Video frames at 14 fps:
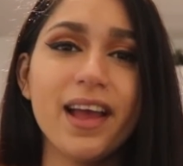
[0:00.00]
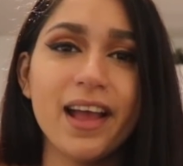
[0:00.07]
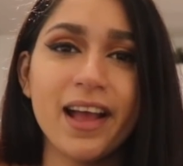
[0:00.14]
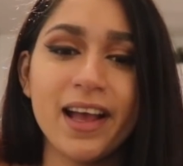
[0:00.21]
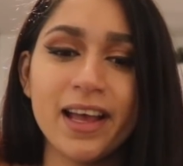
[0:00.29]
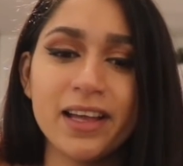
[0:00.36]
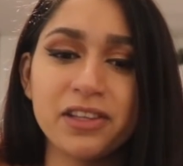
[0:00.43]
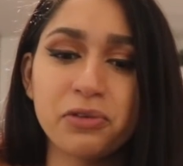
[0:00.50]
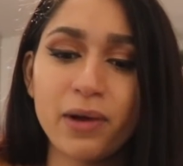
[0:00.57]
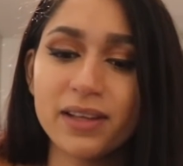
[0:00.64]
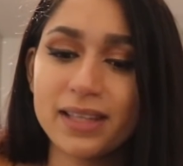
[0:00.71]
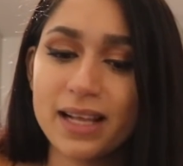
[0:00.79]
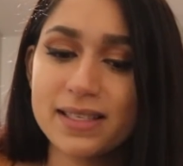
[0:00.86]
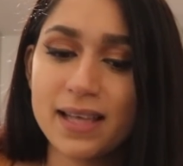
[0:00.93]
and
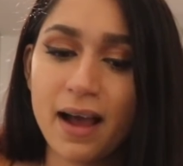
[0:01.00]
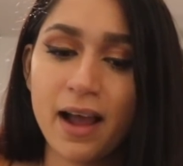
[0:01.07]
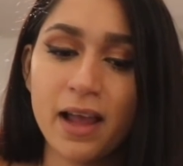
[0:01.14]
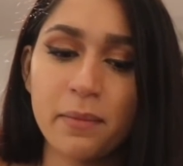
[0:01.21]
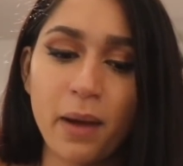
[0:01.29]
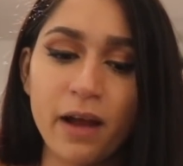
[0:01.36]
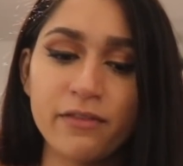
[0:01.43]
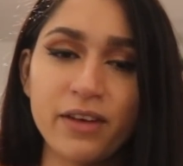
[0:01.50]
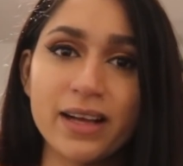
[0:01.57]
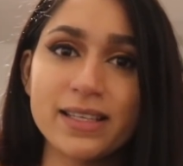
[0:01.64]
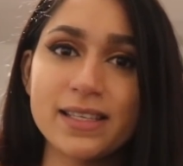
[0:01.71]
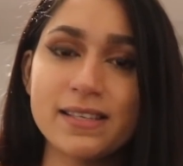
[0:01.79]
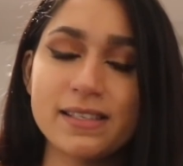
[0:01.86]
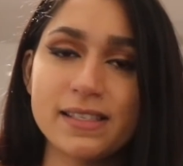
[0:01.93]
throughout that time I've
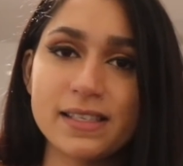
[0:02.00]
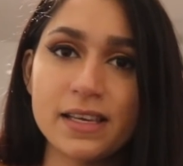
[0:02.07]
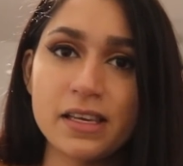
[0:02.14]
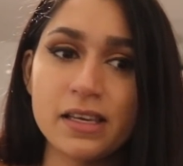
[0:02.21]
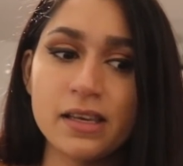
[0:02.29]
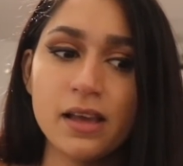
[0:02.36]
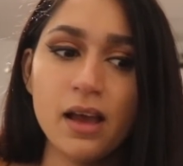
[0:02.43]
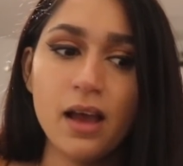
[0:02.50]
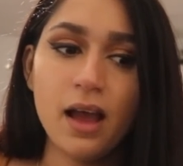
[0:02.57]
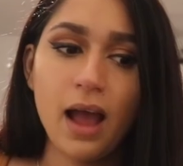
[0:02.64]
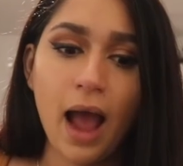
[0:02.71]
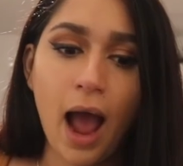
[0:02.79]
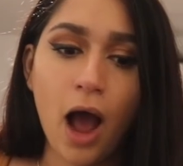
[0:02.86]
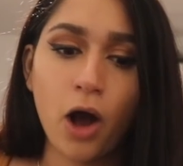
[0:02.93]
gotten to see
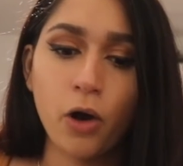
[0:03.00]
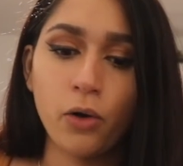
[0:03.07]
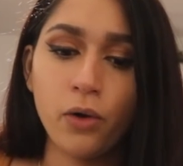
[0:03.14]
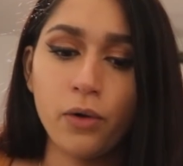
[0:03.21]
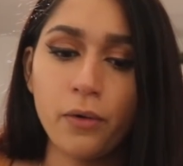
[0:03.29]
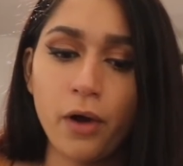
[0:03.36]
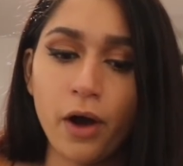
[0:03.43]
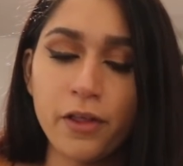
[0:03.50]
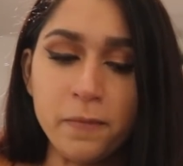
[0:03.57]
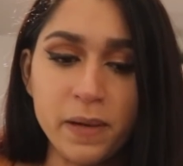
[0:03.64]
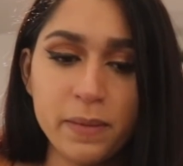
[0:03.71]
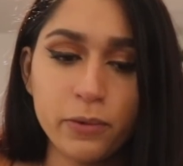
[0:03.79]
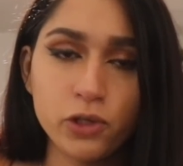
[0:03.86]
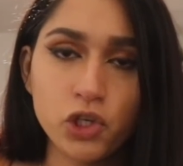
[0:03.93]
how other
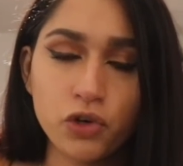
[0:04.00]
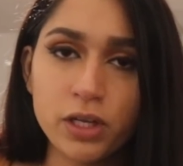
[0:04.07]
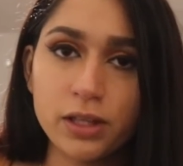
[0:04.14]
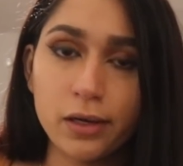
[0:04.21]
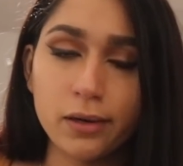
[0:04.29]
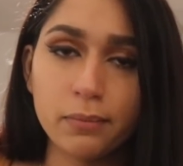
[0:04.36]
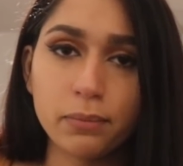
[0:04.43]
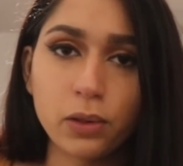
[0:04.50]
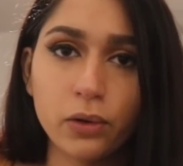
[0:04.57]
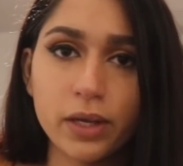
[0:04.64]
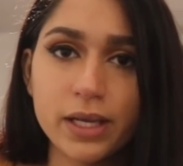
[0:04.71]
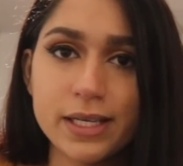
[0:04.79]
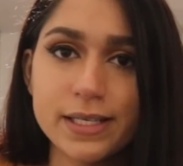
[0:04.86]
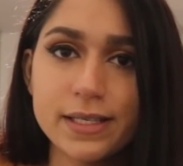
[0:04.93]
people treat their
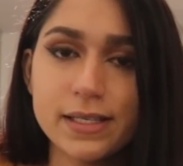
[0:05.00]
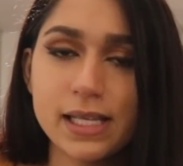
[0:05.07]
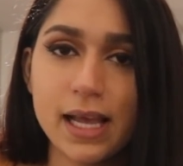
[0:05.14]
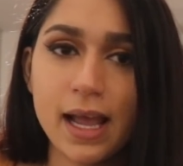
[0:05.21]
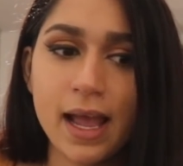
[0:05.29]
employees.